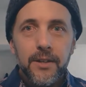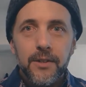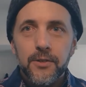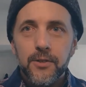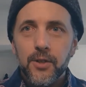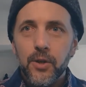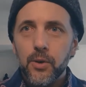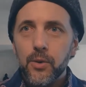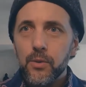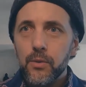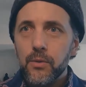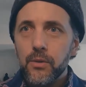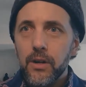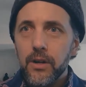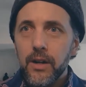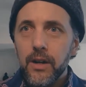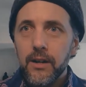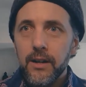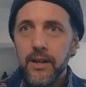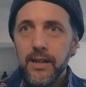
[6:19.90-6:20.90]
So
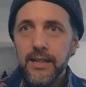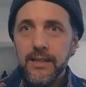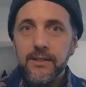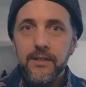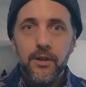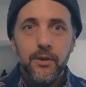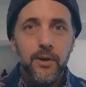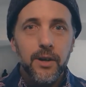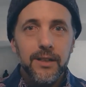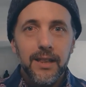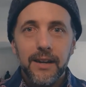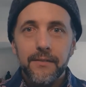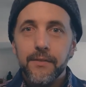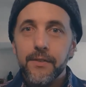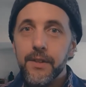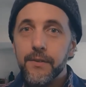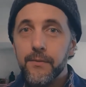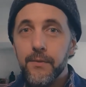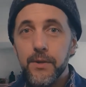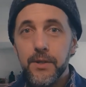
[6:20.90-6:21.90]
is there a
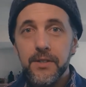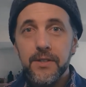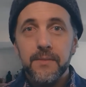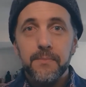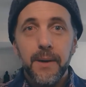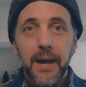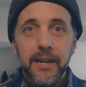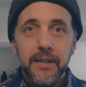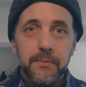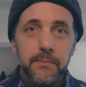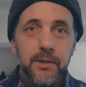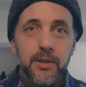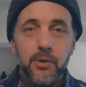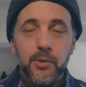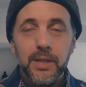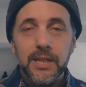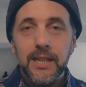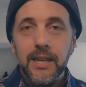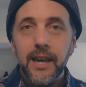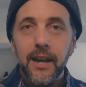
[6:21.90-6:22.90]
level of respect
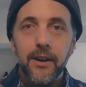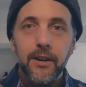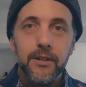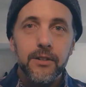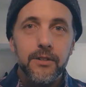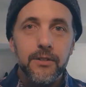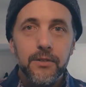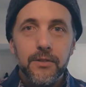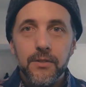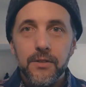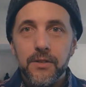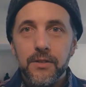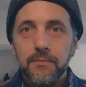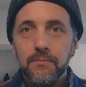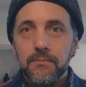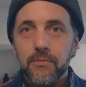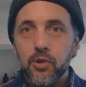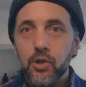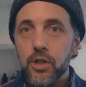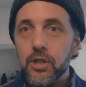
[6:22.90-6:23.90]
between the characters?
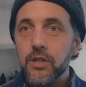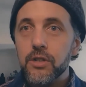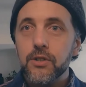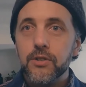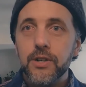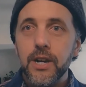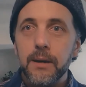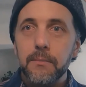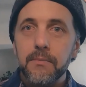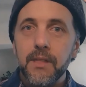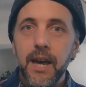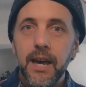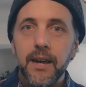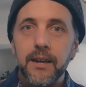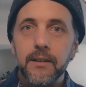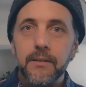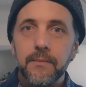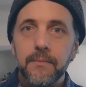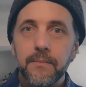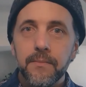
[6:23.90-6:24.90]
You could describe
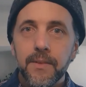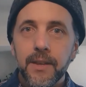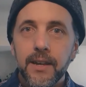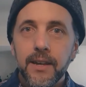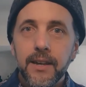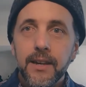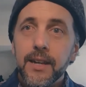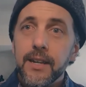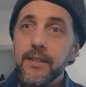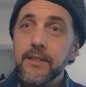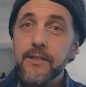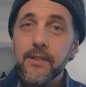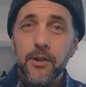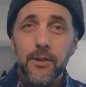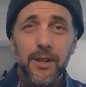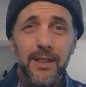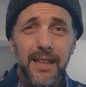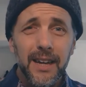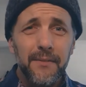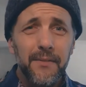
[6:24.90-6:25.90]
that. Is there
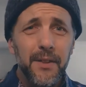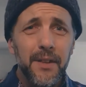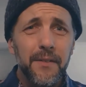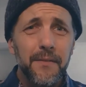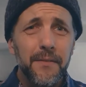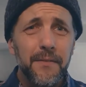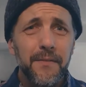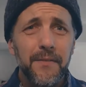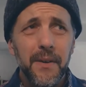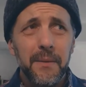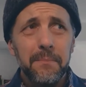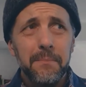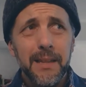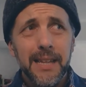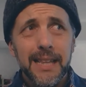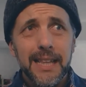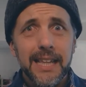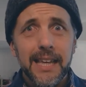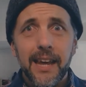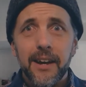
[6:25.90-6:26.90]
a level of
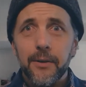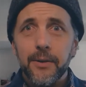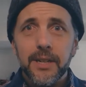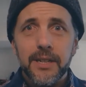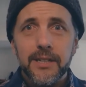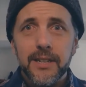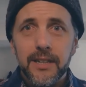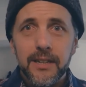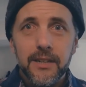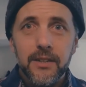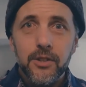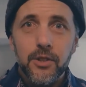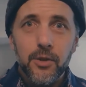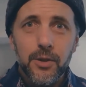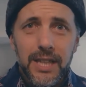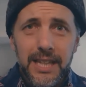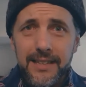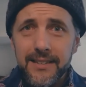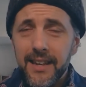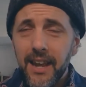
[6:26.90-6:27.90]
familiarity? Do
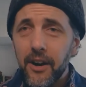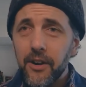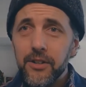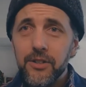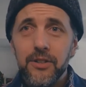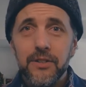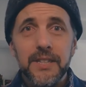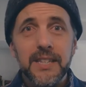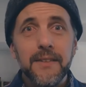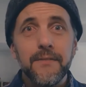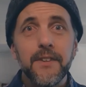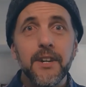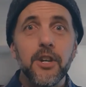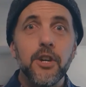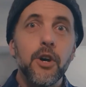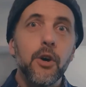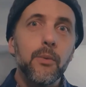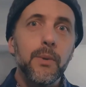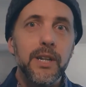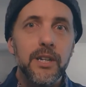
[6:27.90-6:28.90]
these characters even
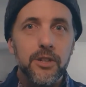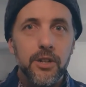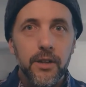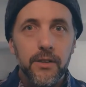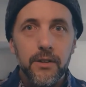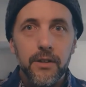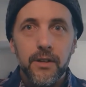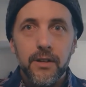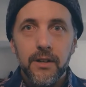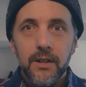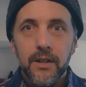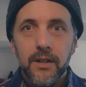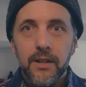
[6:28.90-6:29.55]
know each other?